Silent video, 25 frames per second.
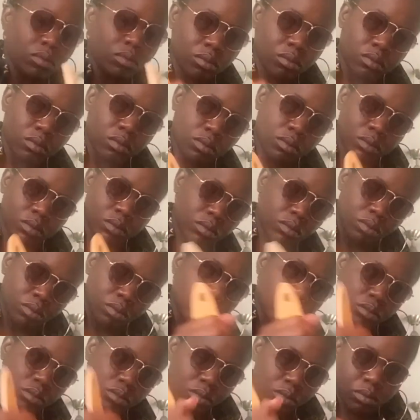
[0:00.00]
I encourage
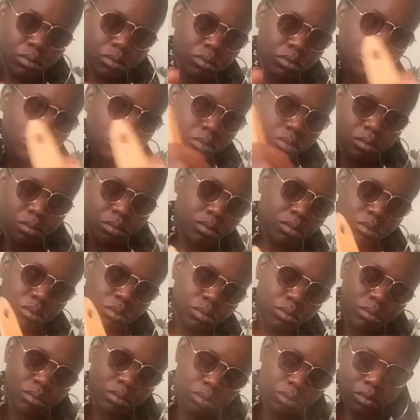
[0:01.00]
everyone to
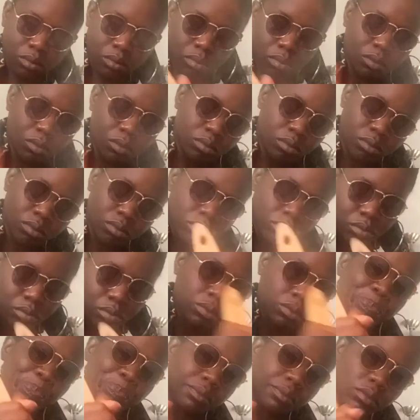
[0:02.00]
declutter and
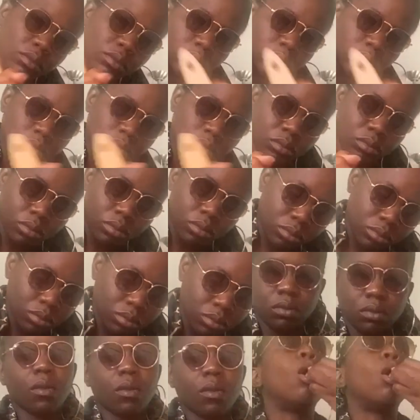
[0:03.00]
live clean
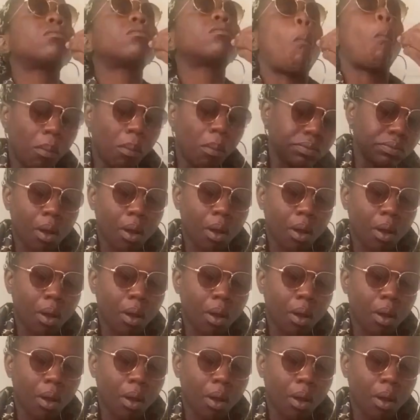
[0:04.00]
and